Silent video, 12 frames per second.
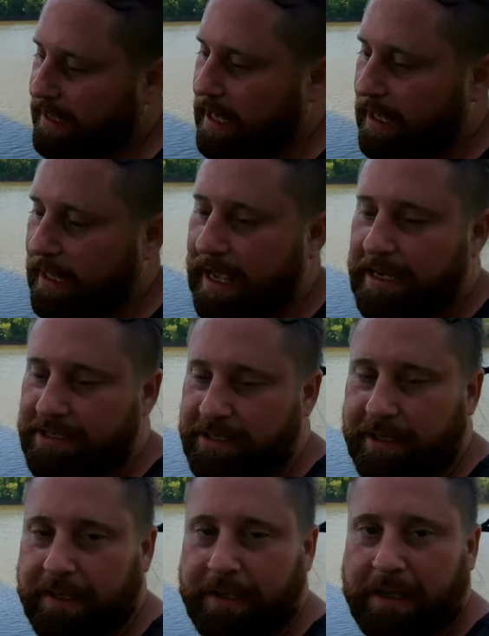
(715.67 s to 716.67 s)
not last
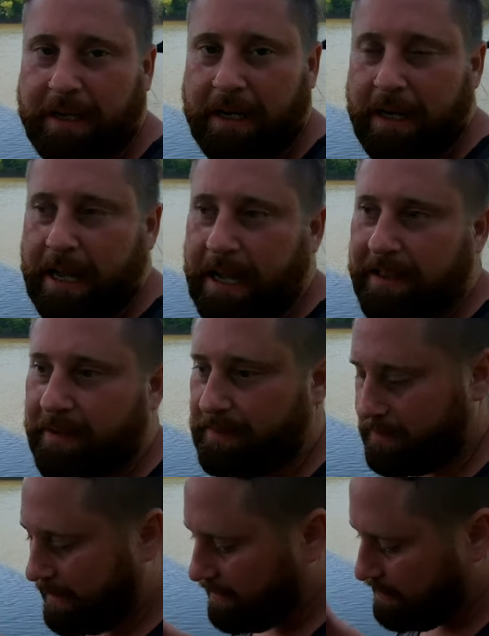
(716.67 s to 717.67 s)
year. I think it
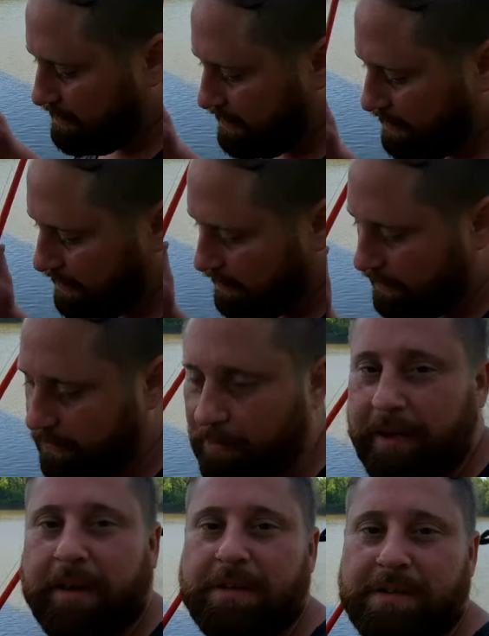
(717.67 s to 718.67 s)
was about two or
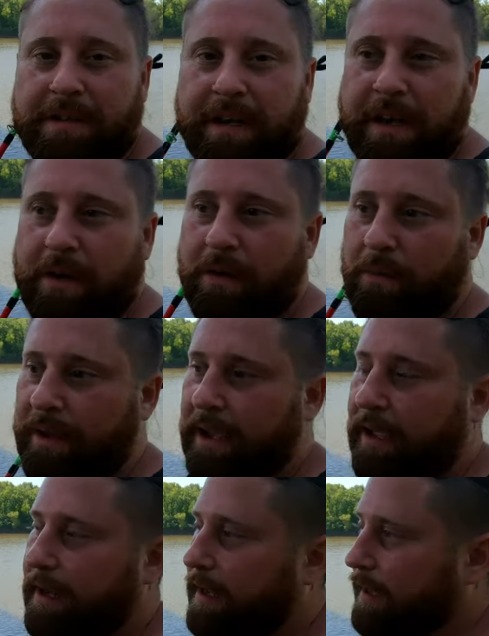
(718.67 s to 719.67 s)
three years ago. We
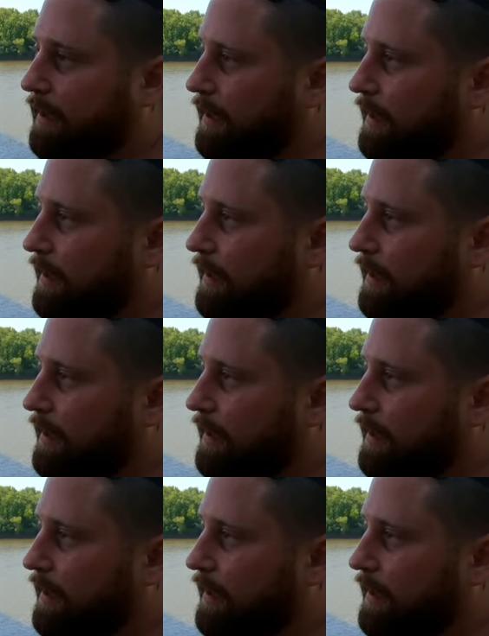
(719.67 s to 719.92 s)
had a,